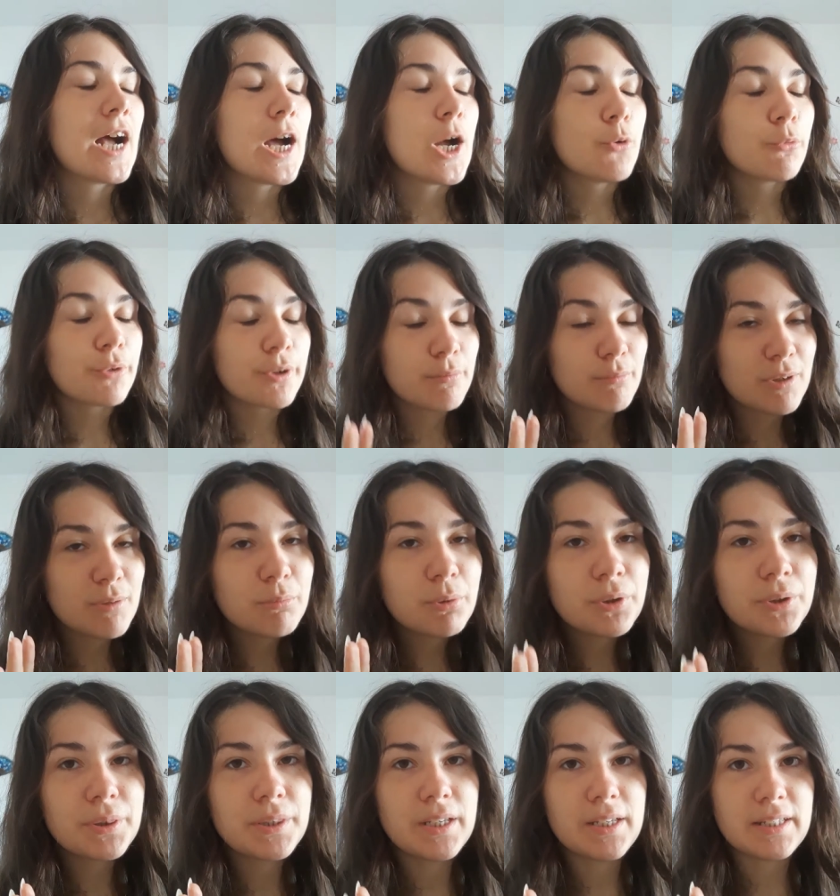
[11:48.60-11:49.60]

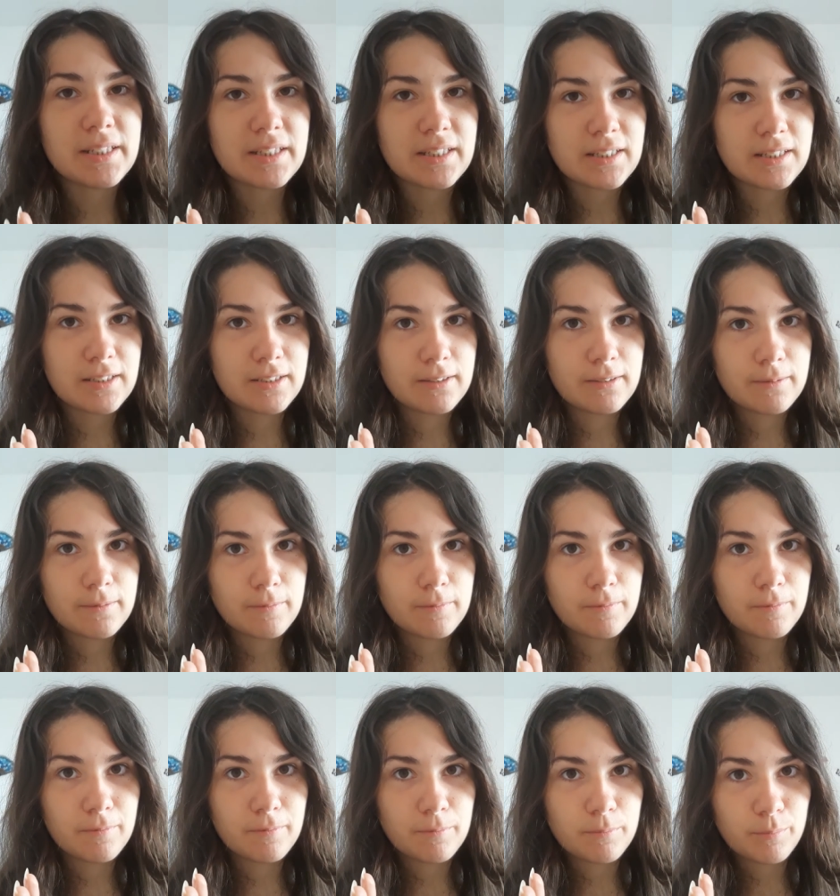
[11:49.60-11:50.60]
remember this,
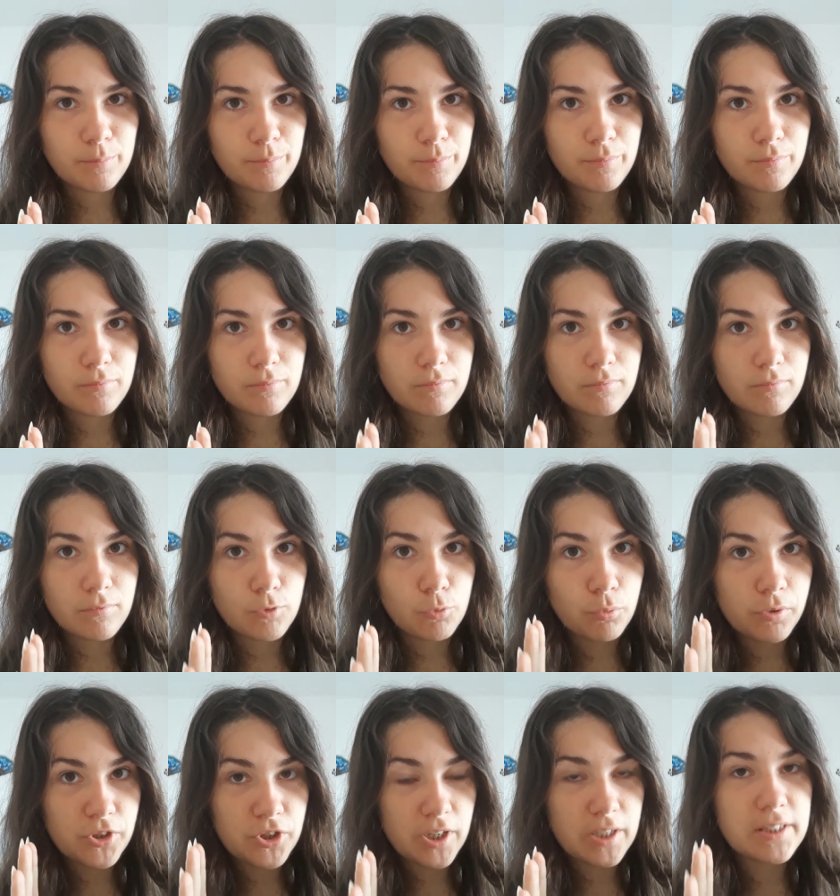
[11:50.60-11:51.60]

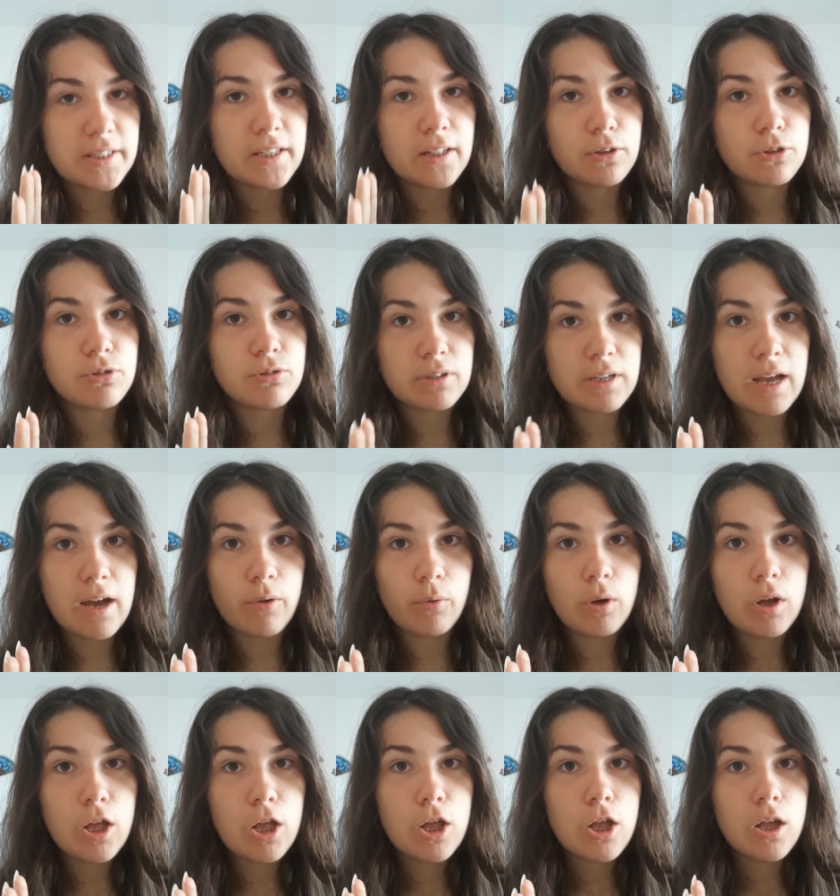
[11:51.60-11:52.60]
which I tell you
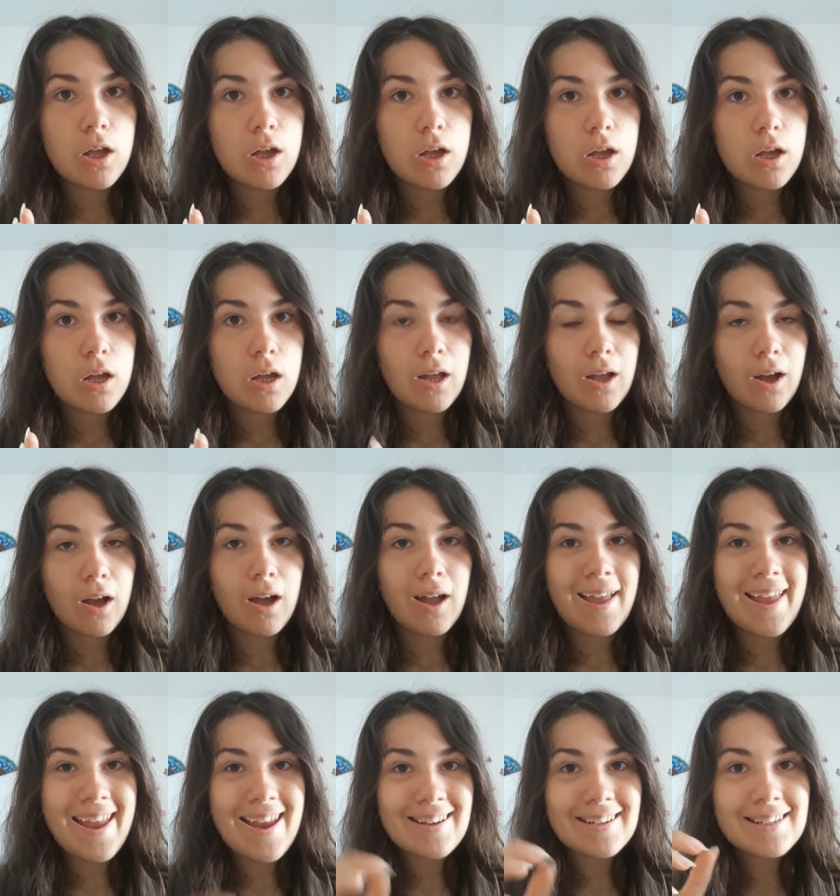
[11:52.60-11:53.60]
now
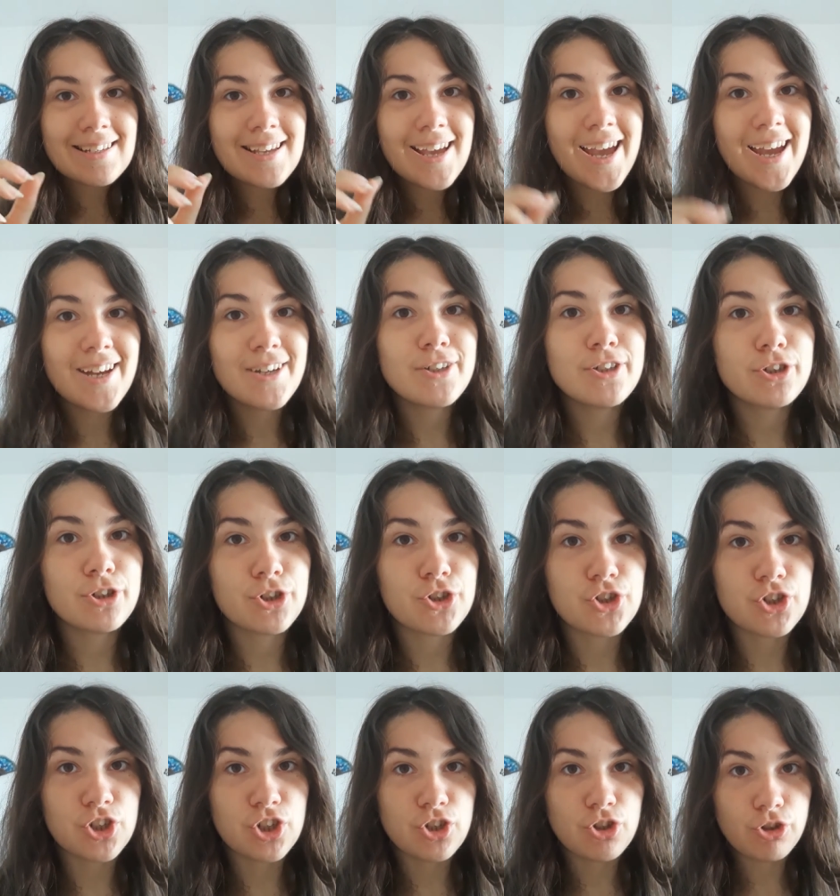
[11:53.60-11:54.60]
any
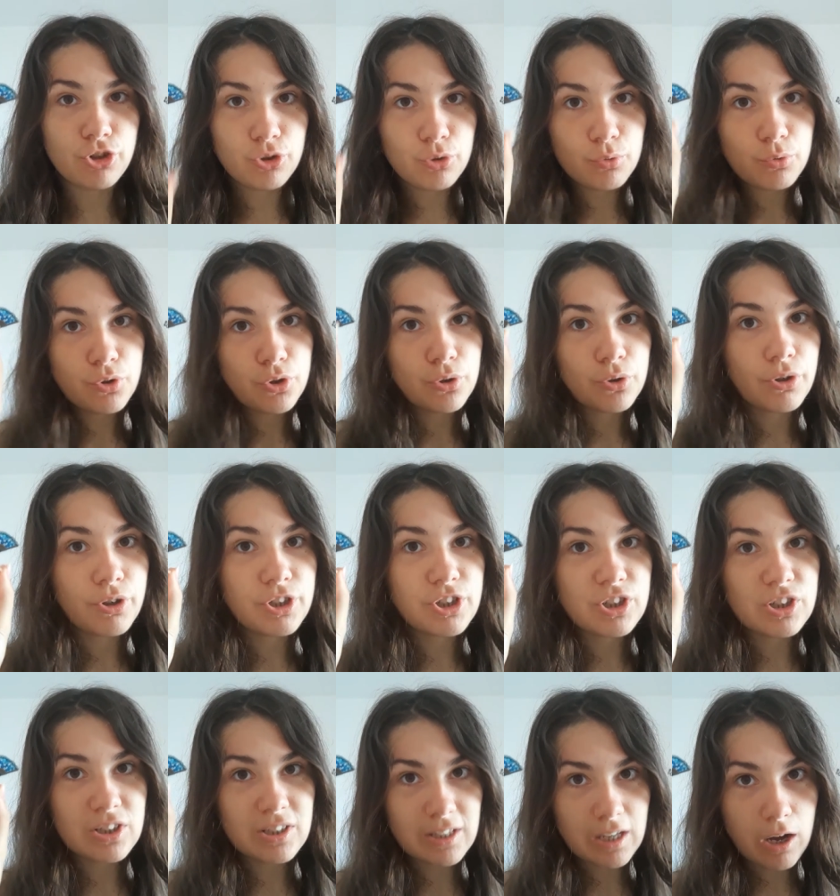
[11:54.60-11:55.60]
energy you
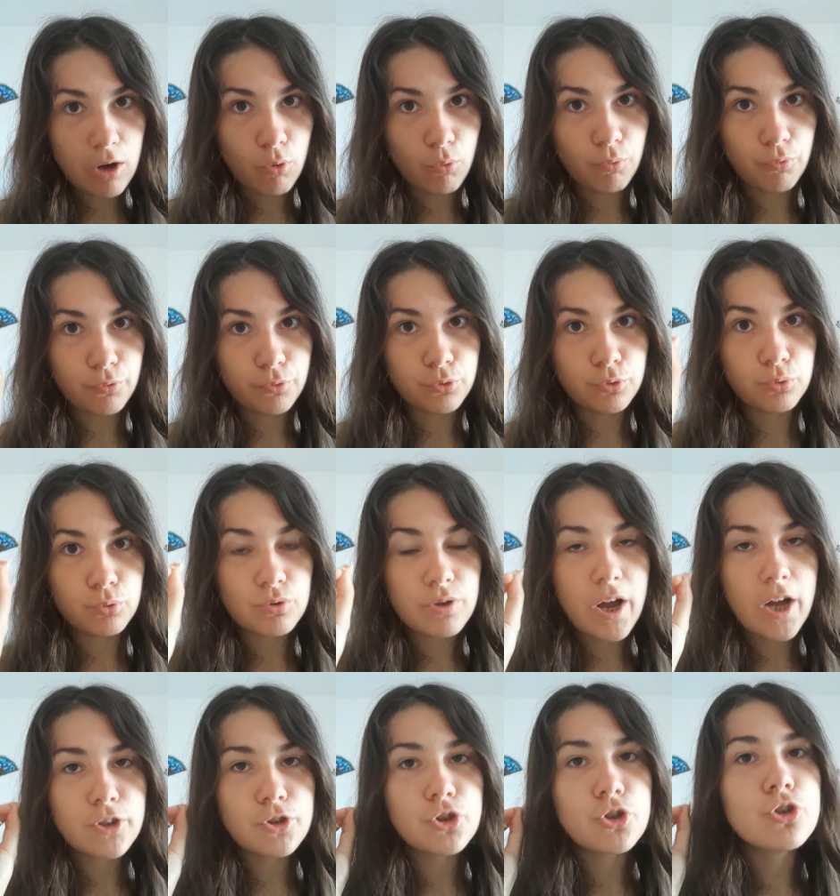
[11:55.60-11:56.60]
yourself do
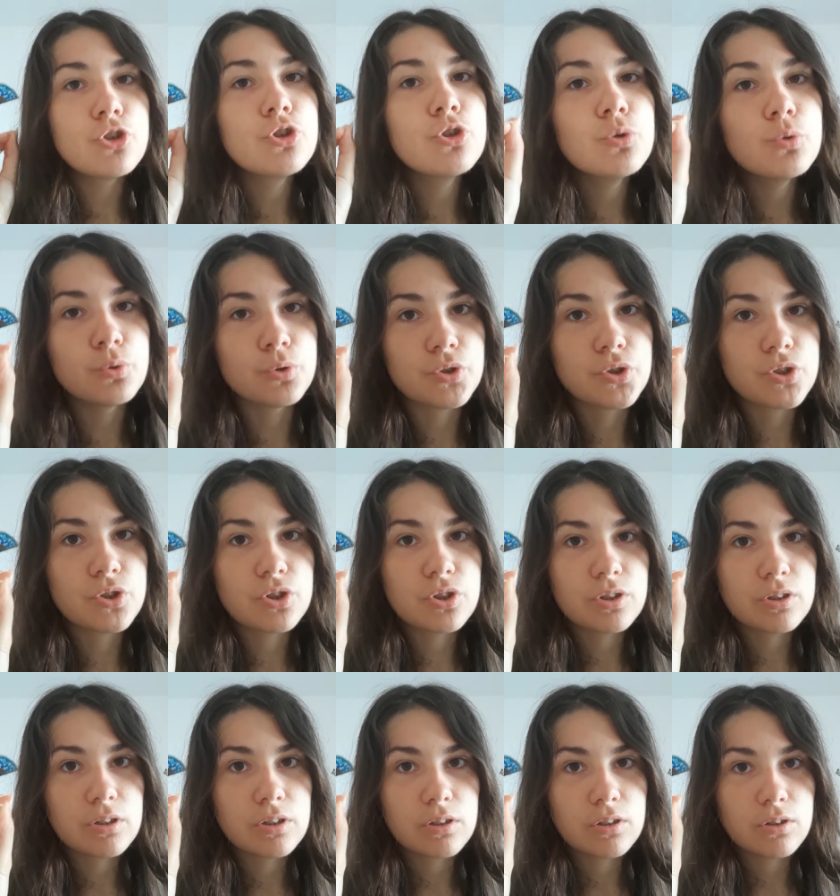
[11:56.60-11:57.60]
not
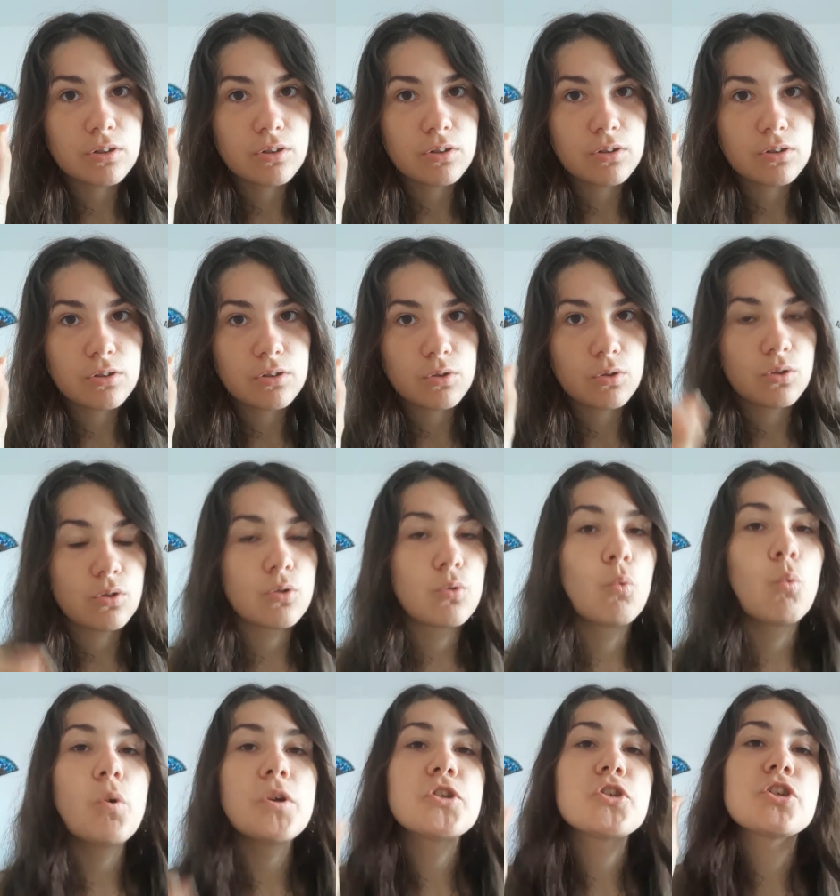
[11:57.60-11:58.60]
use,
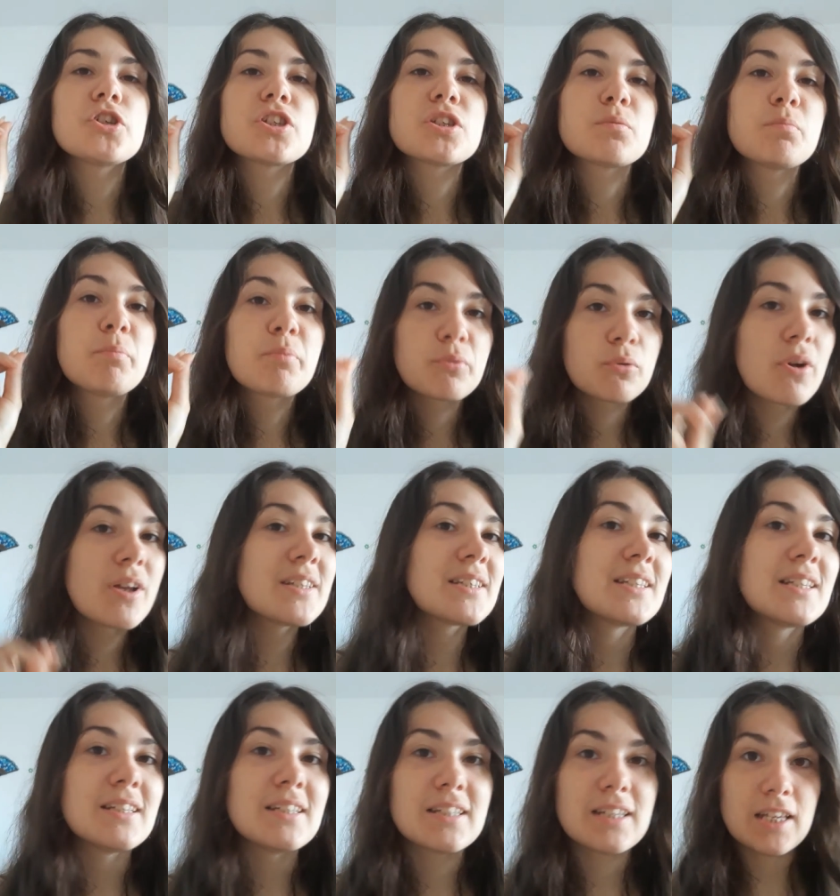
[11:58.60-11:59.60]
which is
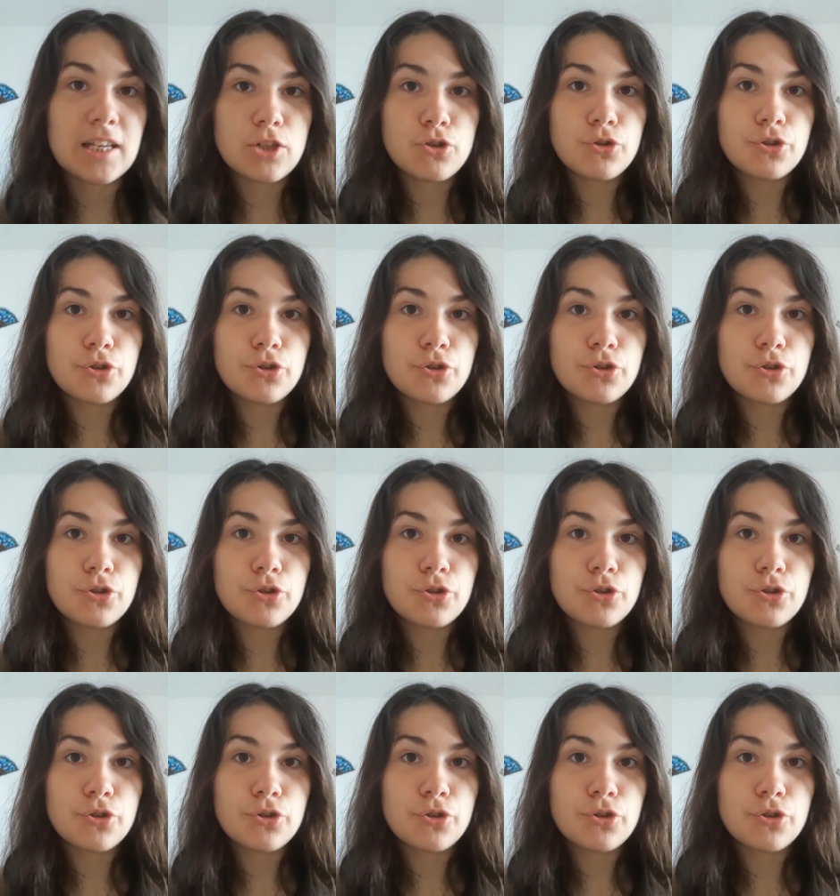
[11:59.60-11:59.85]
present in